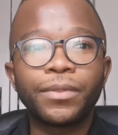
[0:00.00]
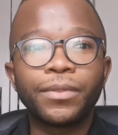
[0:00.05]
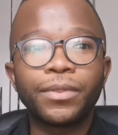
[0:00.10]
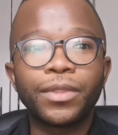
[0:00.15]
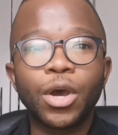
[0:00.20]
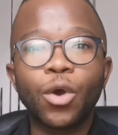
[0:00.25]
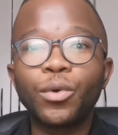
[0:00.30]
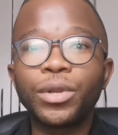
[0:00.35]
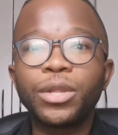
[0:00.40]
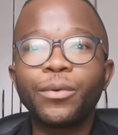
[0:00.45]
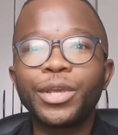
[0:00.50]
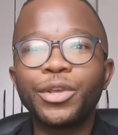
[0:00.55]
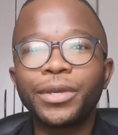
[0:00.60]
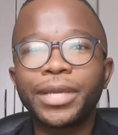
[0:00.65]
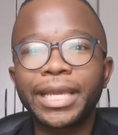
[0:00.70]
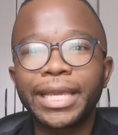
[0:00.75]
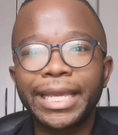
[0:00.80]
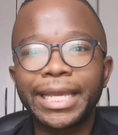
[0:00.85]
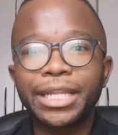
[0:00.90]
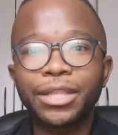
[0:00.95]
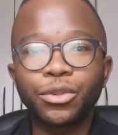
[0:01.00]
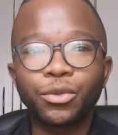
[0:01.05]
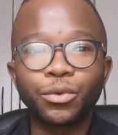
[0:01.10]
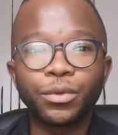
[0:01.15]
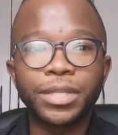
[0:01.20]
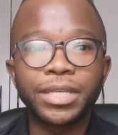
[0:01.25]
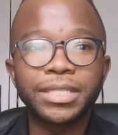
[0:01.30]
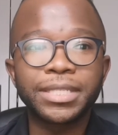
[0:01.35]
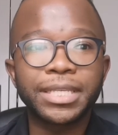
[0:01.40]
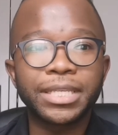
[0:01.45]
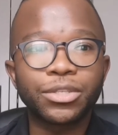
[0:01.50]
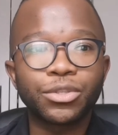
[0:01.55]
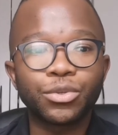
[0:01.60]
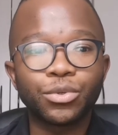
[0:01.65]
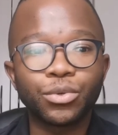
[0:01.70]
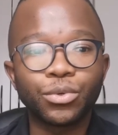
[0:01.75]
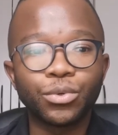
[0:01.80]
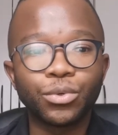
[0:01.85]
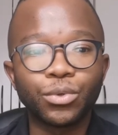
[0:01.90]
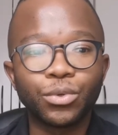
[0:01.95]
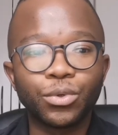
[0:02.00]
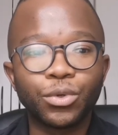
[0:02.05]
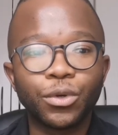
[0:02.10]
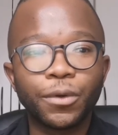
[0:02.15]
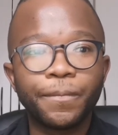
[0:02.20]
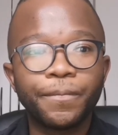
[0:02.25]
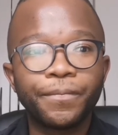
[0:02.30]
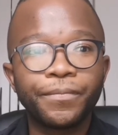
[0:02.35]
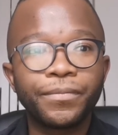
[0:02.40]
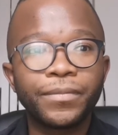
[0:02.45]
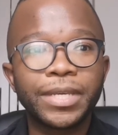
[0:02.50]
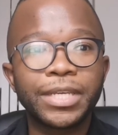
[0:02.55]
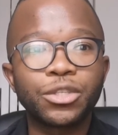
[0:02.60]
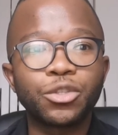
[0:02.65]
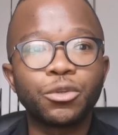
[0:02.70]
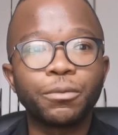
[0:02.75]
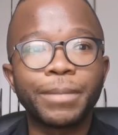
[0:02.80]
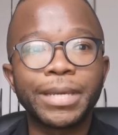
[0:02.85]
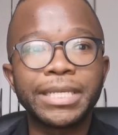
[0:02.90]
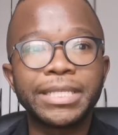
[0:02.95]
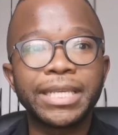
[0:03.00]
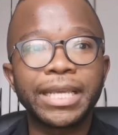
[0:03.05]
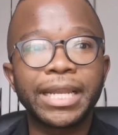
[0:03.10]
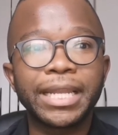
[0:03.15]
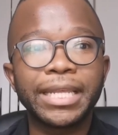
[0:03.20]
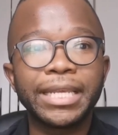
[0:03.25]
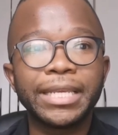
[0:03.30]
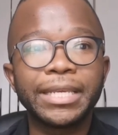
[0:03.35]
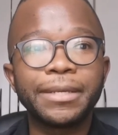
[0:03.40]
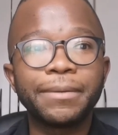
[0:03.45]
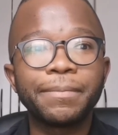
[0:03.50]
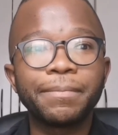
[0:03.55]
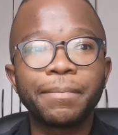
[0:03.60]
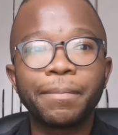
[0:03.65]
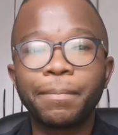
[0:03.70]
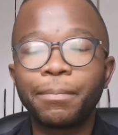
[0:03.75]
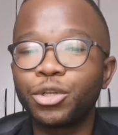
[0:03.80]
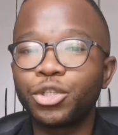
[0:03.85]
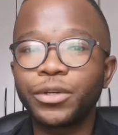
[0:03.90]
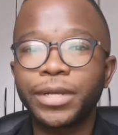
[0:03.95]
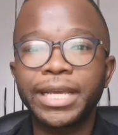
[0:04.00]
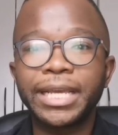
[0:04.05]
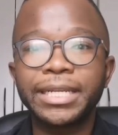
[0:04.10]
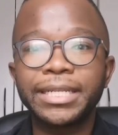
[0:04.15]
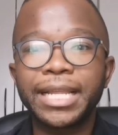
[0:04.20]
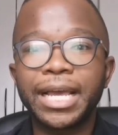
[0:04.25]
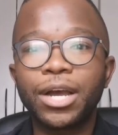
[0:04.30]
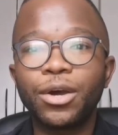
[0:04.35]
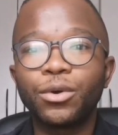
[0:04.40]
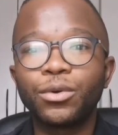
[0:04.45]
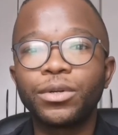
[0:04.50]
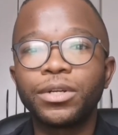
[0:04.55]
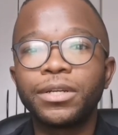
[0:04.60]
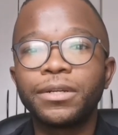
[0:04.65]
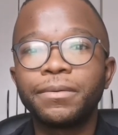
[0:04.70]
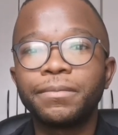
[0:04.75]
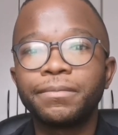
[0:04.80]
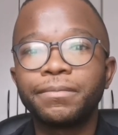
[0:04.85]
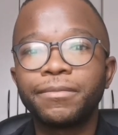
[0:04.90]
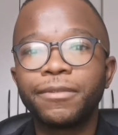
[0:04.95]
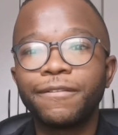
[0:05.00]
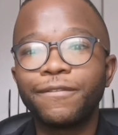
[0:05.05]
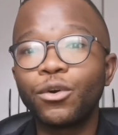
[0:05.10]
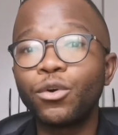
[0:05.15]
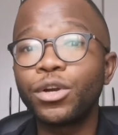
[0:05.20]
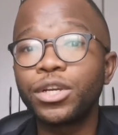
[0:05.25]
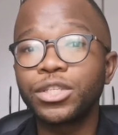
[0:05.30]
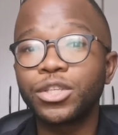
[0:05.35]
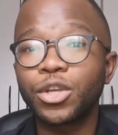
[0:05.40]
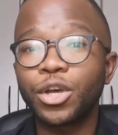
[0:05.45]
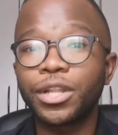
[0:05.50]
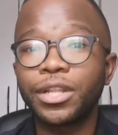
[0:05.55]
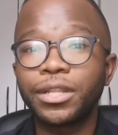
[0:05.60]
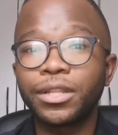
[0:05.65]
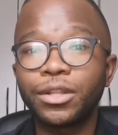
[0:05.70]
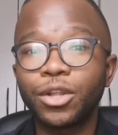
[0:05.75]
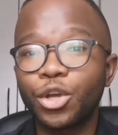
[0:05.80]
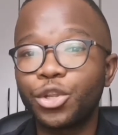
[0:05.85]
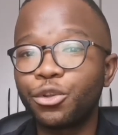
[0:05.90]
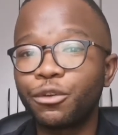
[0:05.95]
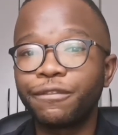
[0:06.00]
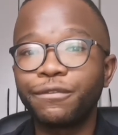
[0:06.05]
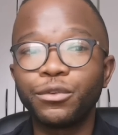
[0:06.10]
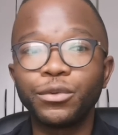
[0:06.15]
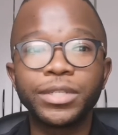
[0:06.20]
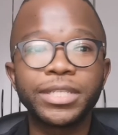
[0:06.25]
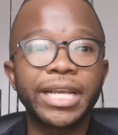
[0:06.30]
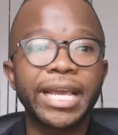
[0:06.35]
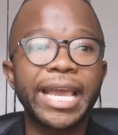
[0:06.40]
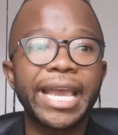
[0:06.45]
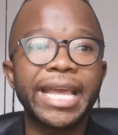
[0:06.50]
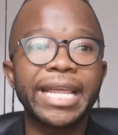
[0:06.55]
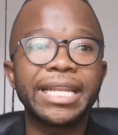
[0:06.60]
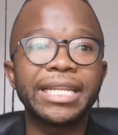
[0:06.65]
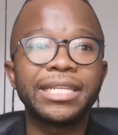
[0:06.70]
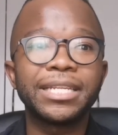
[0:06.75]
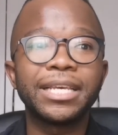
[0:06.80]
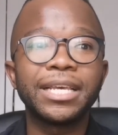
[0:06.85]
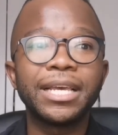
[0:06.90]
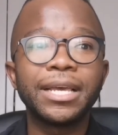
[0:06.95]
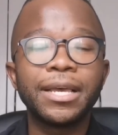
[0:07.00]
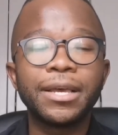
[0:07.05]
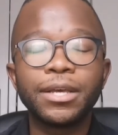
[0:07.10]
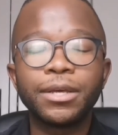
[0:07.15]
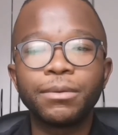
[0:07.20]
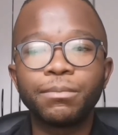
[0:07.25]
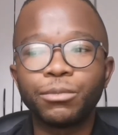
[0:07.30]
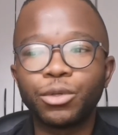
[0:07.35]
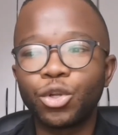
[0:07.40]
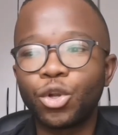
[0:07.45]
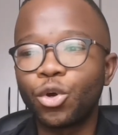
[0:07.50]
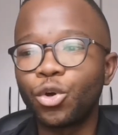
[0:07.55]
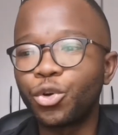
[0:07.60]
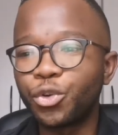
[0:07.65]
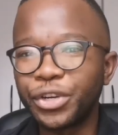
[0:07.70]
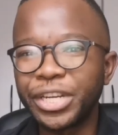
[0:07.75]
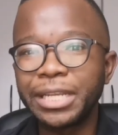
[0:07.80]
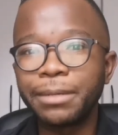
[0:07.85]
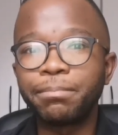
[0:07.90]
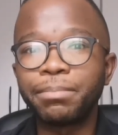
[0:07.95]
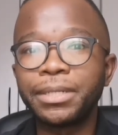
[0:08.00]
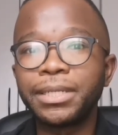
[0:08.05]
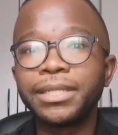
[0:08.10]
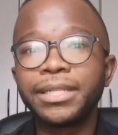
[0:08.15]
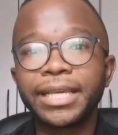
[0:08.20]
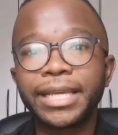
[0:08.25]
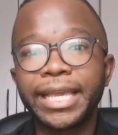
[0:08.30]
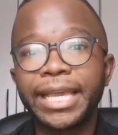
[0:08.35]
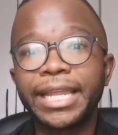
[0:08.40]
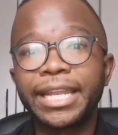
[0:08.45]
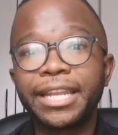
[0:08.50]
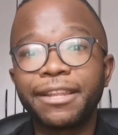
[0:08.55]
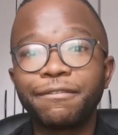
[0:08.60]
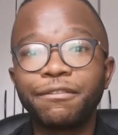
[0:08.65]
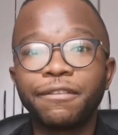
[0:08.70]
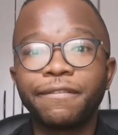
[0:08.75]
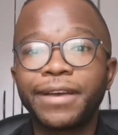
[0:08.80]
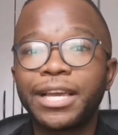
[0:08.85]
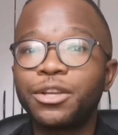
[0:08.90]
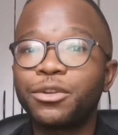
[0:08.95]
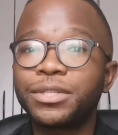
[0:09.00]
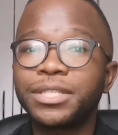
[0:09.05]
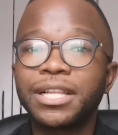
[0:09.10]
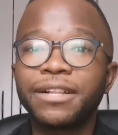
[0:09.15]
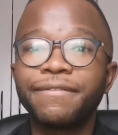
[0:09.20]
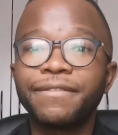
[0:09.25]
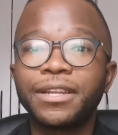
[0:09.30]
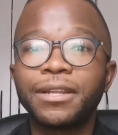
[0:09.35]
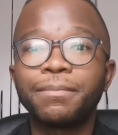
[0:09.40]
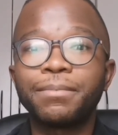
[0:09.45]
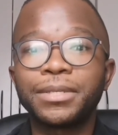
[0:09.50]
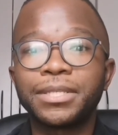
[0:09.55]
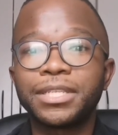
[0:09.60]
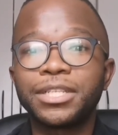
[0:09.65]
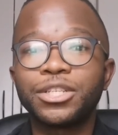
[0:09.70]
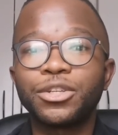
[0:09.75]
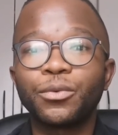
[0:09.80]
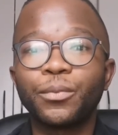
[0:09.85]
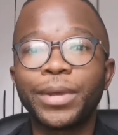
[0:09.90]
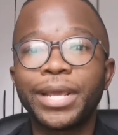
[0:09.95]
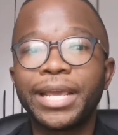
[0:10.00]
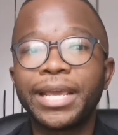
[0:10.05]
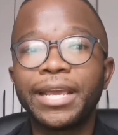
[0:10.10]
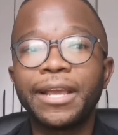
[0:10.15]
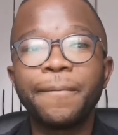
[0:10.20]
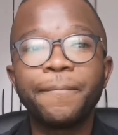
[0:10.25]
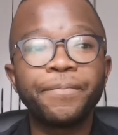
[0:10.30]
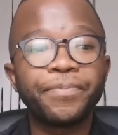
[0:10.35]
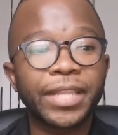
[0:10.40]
the only way you can get through this is to basically put your head down, focus on your future, and, you know, rebuild again. If you find yourself in a position where,